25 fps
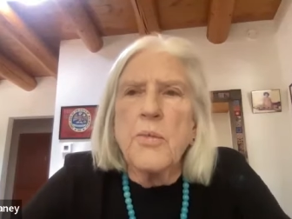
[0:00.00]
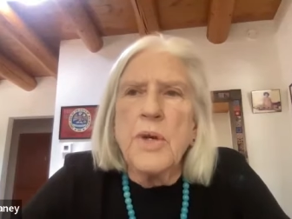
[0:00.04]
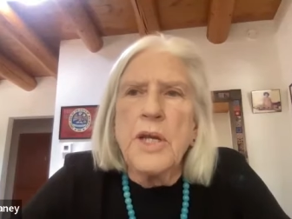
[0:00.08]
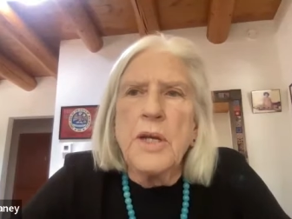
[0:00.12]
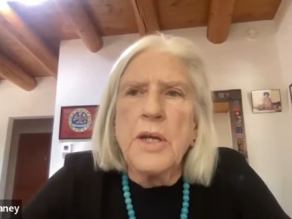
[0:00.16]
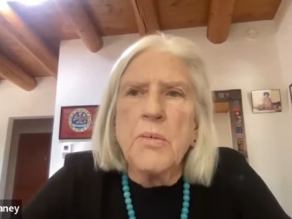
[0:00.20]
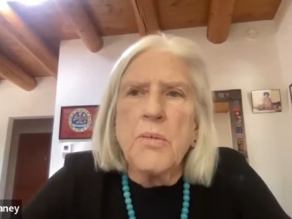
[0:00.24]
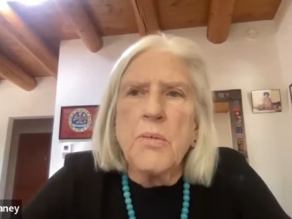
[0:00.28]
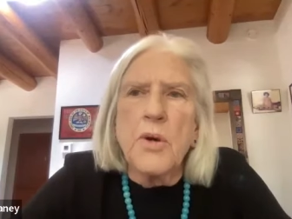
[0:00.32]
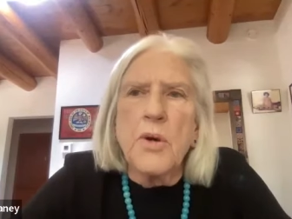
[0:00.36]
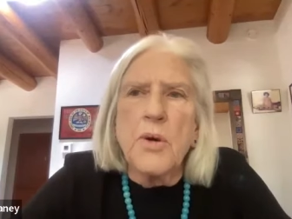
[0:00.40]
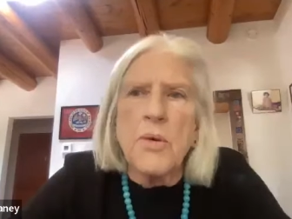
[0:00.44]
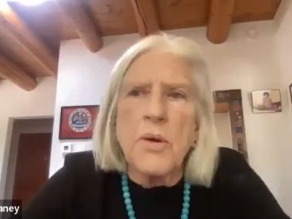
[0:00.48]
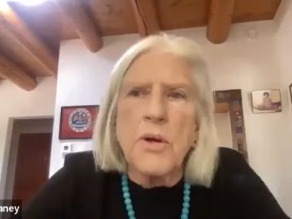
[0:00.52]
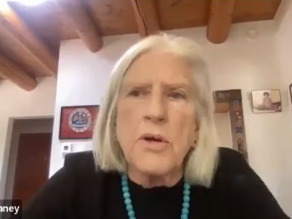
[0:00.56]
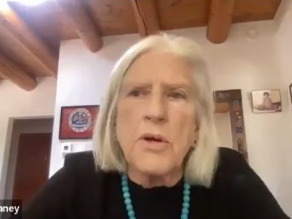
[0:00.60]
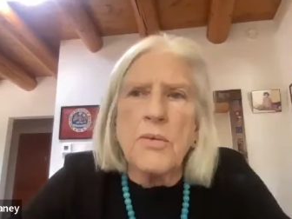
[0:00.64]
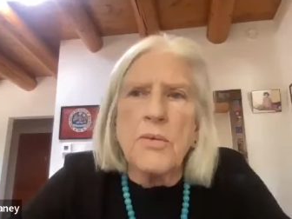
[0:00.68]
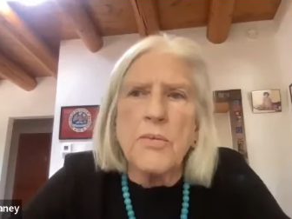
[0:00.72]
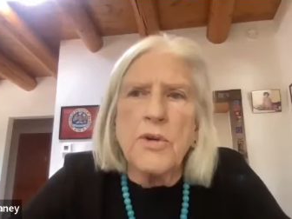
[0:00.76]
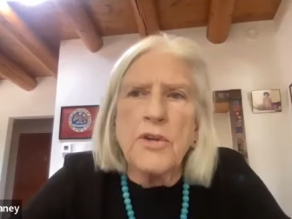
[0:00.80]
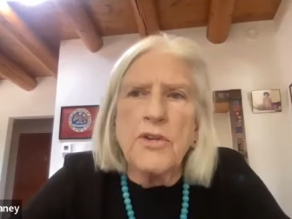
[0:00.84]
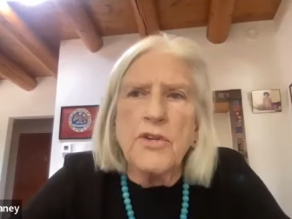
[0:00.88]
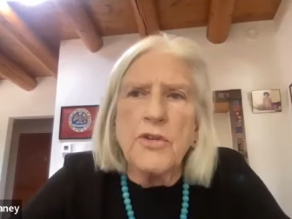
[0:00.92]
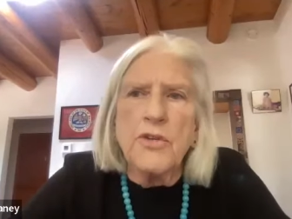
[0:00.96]
that we
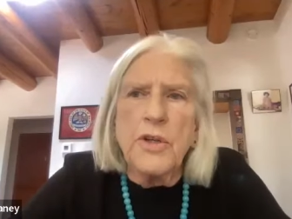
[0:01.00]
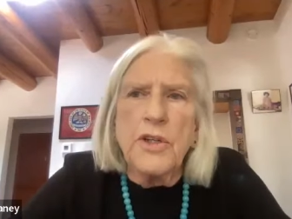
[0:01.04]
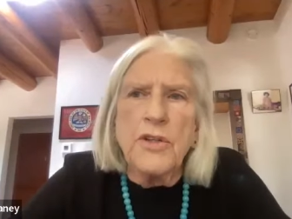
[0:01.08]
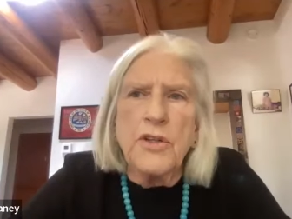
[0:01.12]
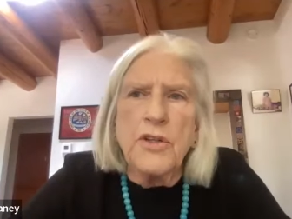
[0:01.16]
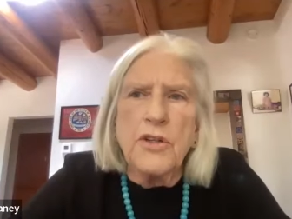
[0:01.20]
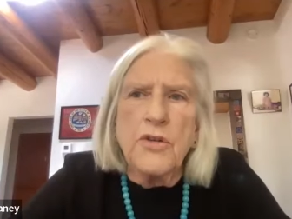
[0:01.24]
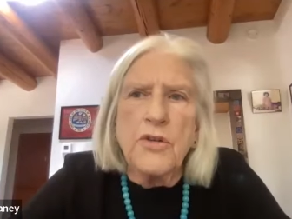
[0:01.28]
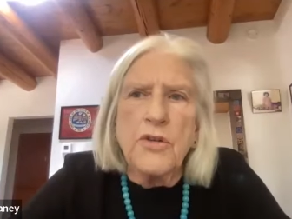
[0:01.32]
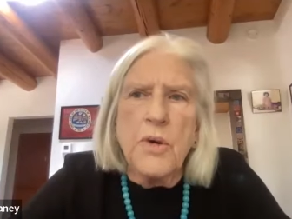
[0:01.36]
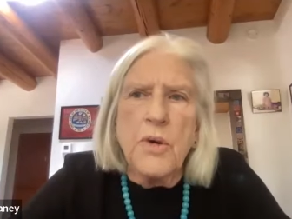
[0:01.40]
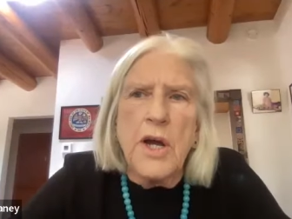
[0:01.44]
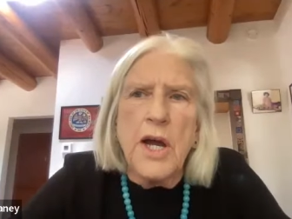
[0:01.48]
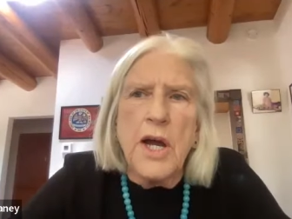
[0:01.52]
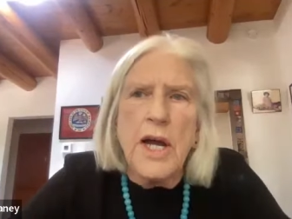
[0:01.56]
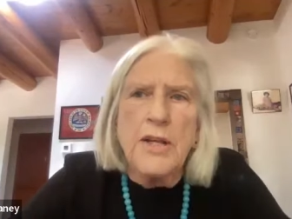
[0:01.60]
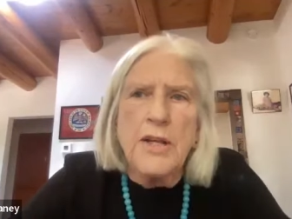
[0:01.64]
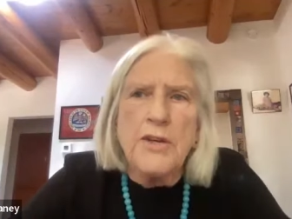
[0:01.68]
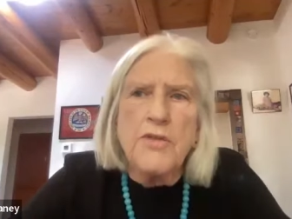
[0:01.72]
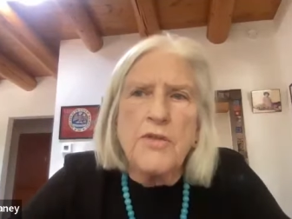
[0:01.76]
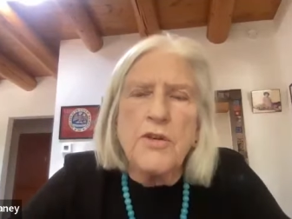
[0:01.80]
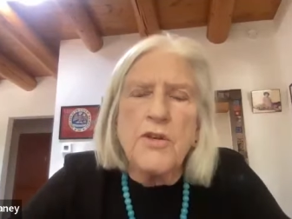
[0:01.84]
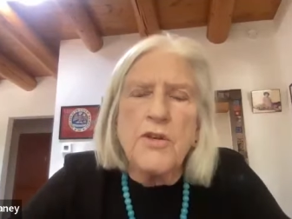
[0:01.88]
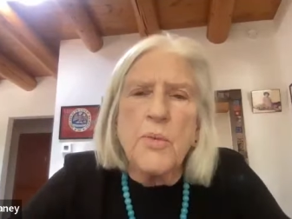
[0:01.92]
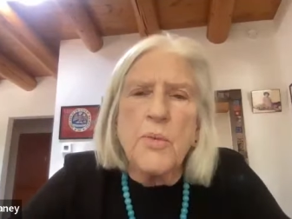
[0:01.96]
were restricted to
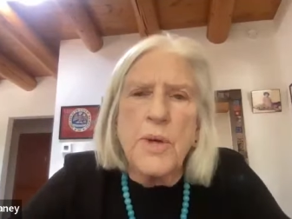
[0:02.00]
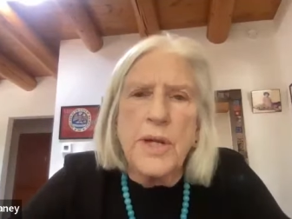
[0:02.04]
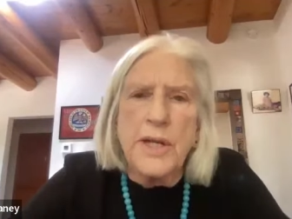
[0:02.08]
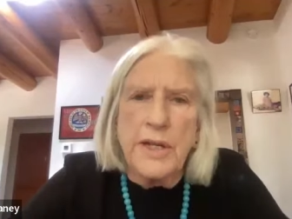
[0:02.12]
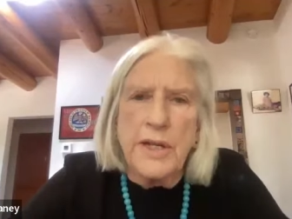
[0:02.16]
100